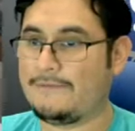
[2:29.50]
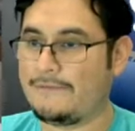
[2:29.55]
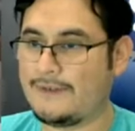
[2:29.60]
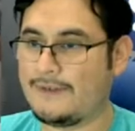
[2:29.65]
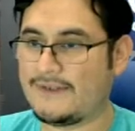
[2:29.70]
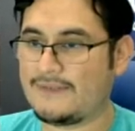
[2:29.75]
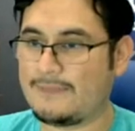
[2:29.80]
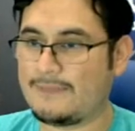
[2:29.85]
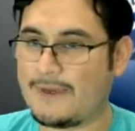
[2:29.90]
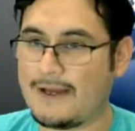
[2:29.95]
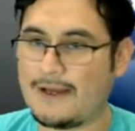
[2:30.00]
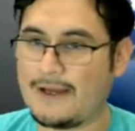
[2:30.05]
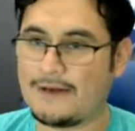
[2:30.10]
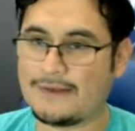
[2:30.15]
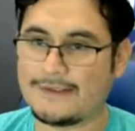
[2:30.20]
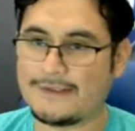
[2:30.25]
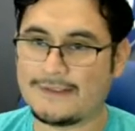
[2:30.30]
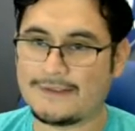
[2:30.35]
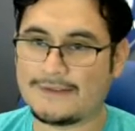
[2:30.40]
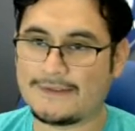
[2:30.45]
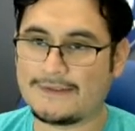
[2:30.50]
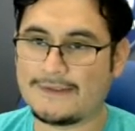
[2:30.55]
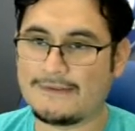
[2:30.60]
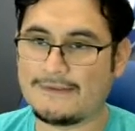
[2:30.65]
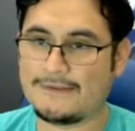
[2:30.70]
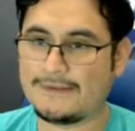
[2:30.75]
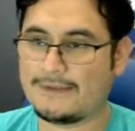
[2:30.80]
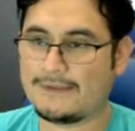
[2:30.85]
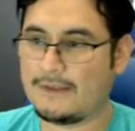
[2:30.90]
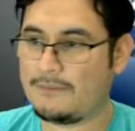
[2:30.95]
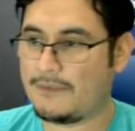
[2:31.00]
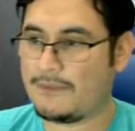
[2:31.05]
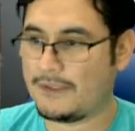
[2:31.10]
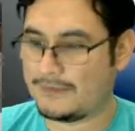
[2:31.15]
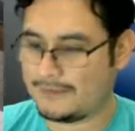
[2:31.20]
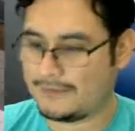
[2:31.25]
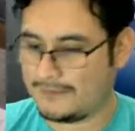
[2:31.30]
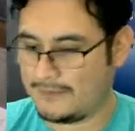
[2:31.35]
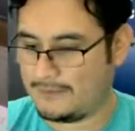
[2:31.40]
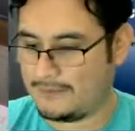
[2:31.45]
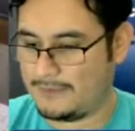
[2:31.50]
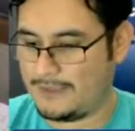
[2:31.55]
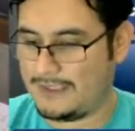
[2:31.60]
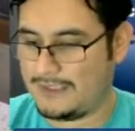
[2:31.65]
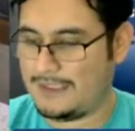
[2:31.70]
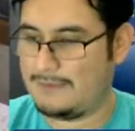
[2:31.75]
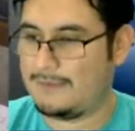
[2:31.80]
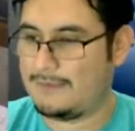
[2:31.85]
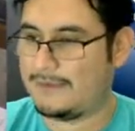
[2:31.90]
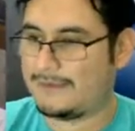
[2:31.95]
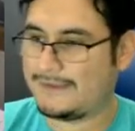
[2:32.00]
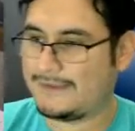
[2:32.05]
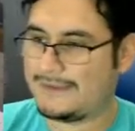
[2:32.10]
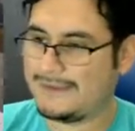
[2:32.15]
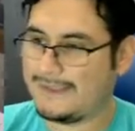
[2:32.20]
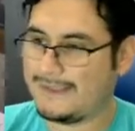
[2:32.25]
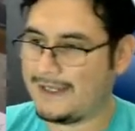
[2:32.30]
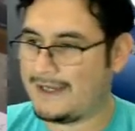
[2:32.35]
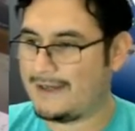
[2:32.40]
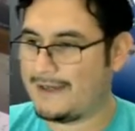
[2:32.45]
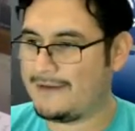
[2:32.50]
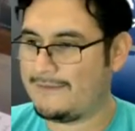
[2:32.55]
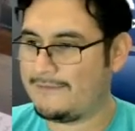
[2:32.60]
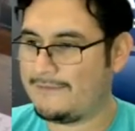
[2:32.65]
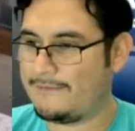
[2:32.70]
spot in our 67 separate. So let me email Sam.